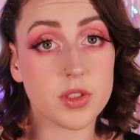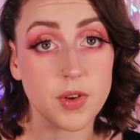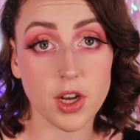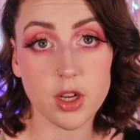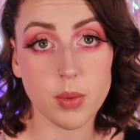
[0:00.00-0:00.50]
was
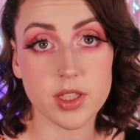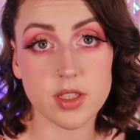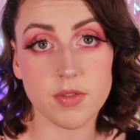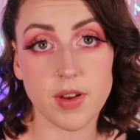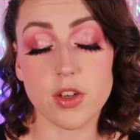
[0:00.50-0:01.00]
very quick
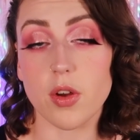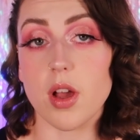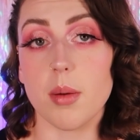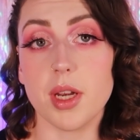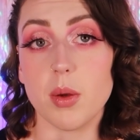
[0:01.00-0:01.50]
to defend her
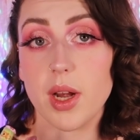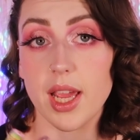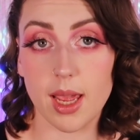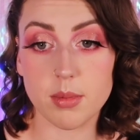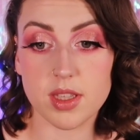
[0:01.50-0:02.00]
company when
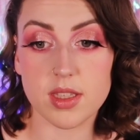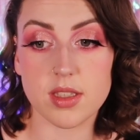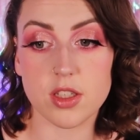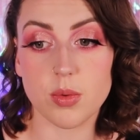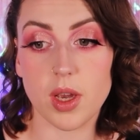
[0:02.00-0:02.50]
it came to this
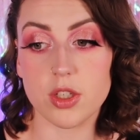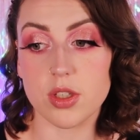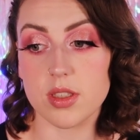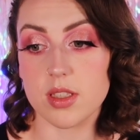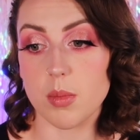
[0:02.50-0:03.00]

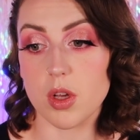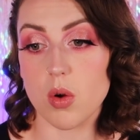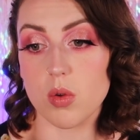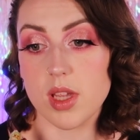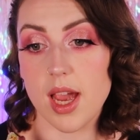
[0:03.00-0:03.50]
situation. Someone
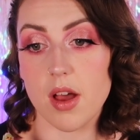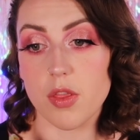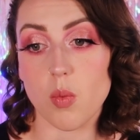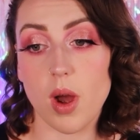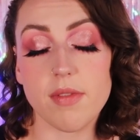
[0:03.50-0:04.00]
called out
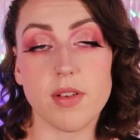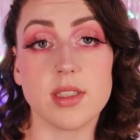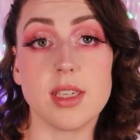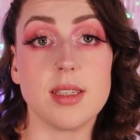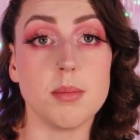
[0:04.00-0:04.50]
the white
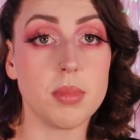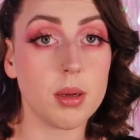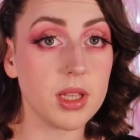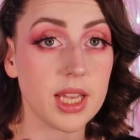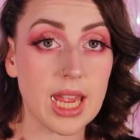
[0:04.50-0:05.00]
fuzzies and
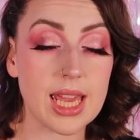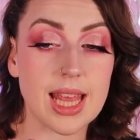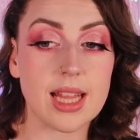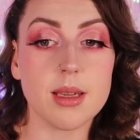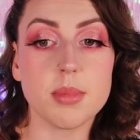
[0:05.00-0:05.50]
bubbling in
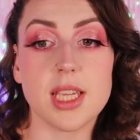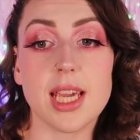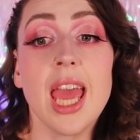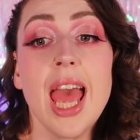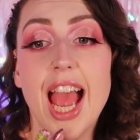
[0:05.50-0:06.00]
their
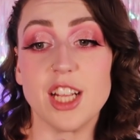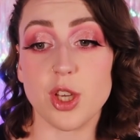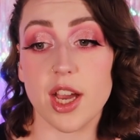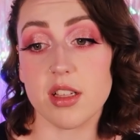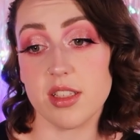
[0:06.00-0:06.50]
lipstick, and
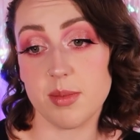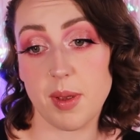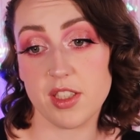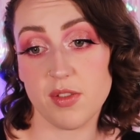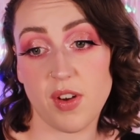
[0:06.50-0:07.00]
Jacqueline
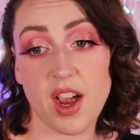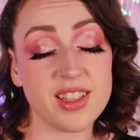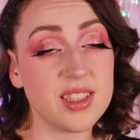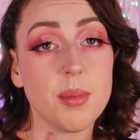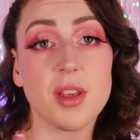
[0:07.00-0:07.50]

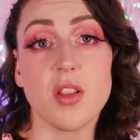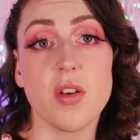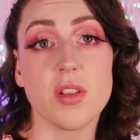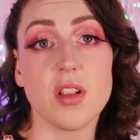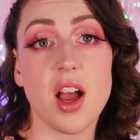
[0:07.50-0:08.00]
specified something
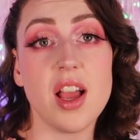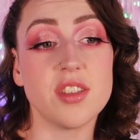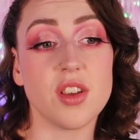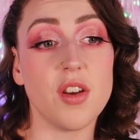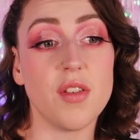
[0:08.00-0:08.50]
along the
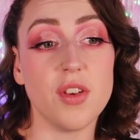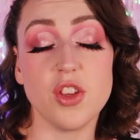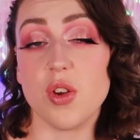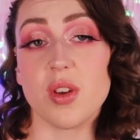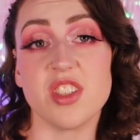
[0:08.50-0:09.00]
lines
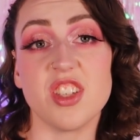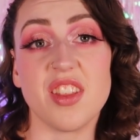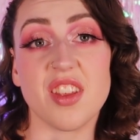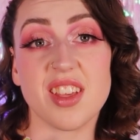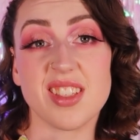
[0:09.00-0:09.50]
of, You can see
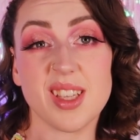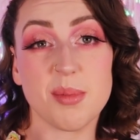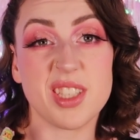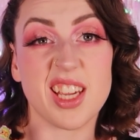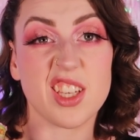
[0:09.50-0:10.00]
that this
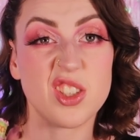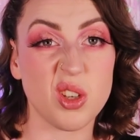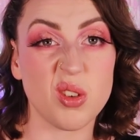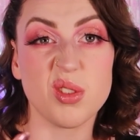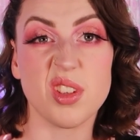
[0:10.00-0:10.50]
lipstick is
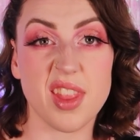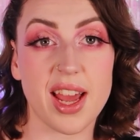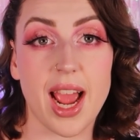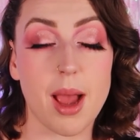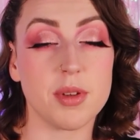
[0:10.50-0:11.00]
used, and
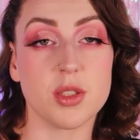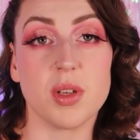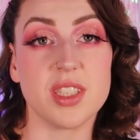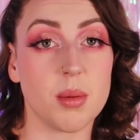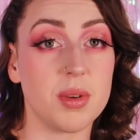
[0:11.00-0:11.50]
that happens
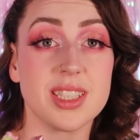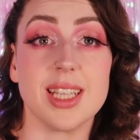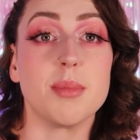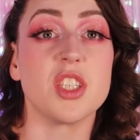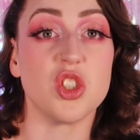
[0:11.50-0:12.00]
when someone's
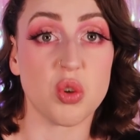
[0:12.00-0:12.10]
lips are